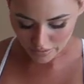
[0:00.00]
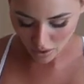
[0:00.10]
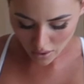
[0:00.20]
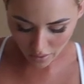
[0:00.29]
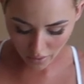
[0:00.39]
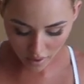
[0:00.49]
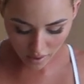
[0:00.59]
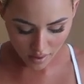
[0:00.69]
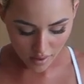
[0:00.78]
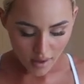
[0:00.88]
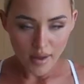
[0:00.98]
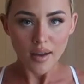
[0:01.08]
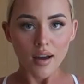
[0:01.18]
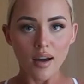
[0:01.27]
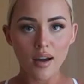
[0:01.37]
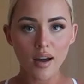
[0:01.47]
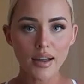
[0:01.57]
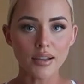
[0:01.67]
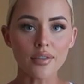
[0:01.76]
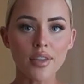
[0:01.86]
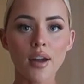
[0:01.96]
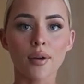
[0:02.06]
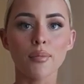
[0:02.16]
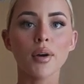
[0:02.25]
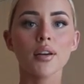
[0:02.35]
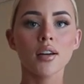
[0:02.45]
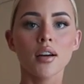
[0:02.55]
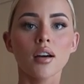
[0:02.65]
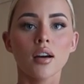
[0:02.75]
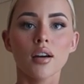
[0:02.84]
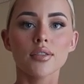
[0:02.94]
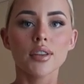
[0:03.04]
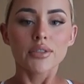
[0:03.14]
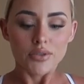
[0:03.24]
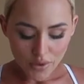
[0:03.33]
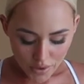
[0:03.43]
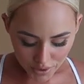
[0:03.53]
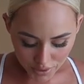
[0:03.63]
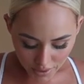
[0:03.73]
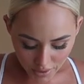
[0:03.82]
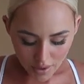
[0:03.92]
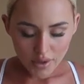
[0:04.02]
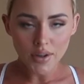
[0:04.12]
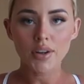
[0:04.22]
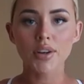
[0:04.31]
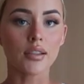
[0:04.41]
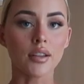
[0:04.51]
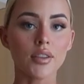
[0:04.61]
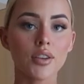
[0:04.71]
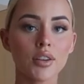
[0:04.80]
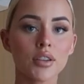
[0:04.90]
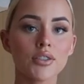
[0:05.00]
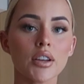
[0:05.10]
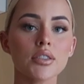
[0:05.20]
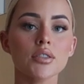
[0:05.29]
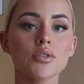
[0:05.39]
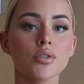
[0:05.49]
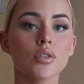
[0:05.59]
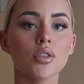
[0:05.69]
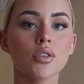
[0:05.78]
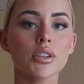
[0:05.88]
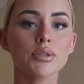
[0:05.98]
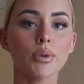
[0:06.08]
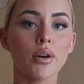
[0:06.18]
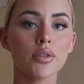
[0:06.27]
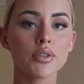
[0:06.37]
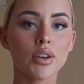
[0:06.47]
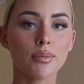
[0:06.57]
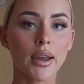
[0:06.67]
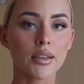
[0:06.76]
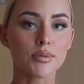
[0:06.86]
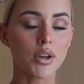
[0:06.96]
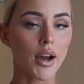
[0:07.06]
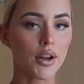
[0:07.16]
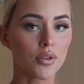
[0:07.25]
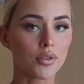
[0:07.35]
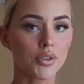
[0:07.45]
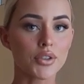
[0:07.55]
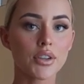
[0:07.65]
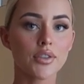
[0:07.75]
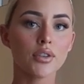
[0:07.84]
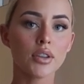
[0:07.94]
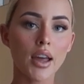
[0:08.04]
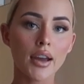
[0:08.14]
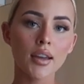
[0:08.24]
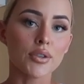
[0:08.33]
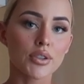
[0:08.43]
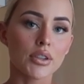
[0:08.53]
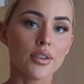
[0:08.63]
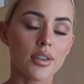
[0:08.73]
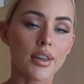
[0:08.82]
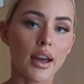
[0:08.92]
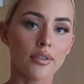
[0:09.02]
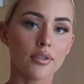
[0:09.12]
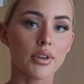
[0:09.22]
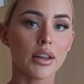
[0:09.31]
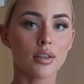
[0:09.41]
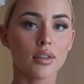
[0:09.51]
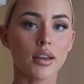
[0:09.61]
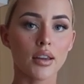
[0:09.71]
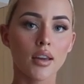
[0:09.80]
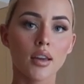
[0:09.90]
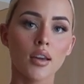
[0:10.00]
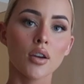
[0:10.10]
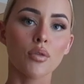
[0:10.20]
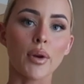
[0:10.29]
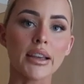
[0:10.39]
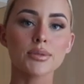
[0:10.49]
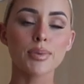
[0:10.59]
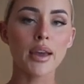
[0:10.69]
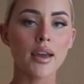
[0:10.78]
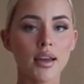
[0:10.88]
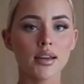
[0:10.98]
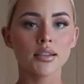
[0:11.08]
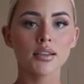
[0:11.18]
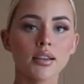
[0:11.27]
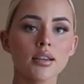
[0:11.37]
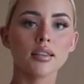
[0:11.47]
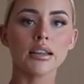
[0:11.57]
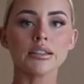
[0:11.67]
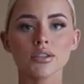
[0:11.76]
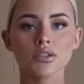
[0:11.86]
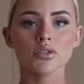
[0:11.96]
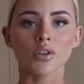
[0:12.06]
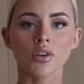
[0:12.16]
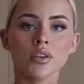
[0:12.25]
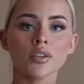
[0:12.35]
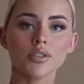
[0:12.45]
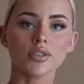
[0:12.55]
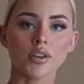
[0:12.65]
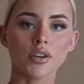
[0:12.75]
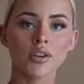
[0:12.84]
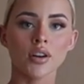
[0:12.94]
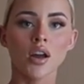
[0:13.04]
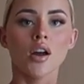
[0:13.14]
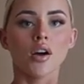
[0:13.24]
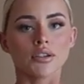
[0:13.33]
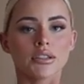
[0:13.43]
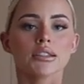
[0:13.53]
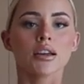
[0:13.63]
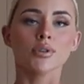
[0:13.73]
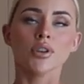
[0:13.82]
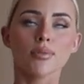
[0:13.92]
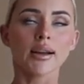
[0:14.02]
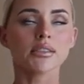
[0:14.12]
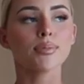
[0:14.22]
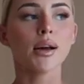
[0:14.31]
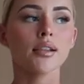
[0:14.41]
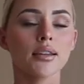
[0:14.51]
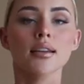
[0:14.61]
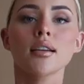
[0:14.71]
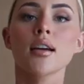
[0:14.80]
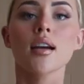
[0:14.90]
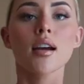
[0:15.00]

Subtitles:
long. I love them. They're so cute. I love that you can adjust the draw cord as well, so you can make them tighter or looser if you would like. I also love that they have a really thick waistband. These are so cute. Honestly, I want to go back to Bali